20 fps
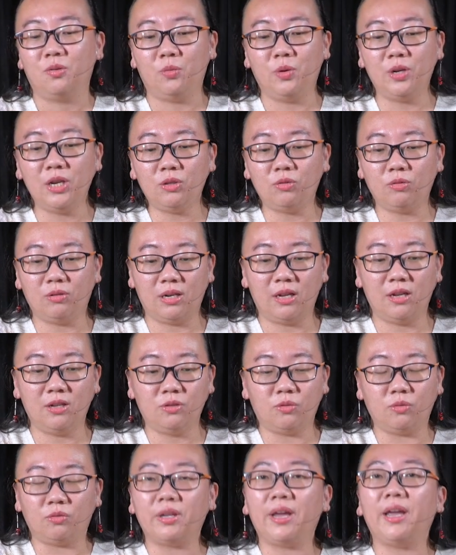We need to
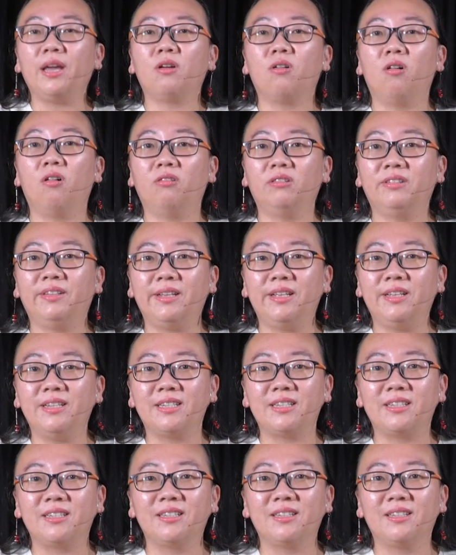learn to take all
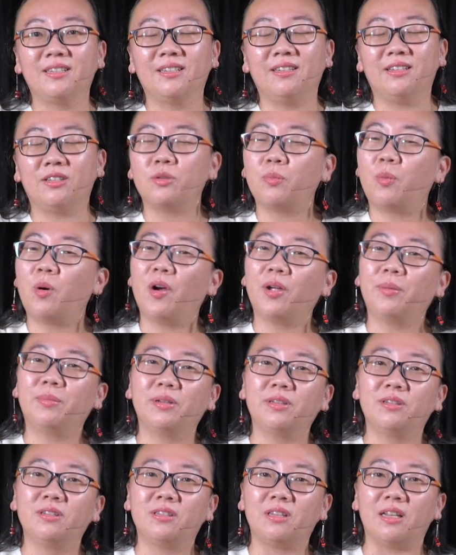these
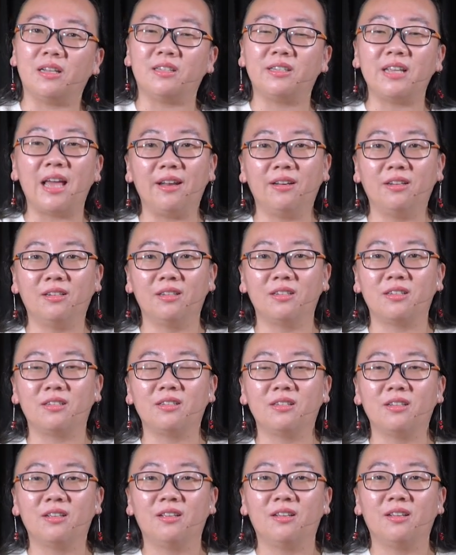disappointments and
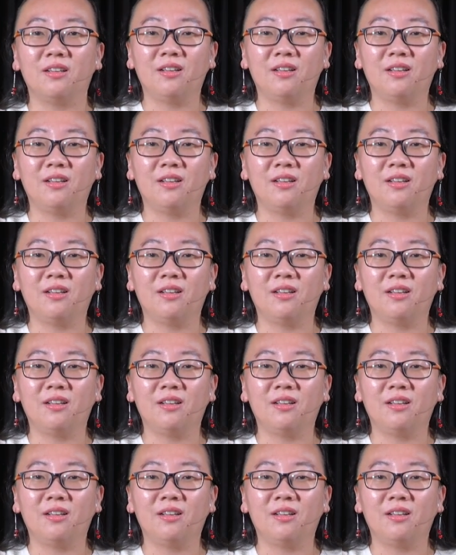sadness,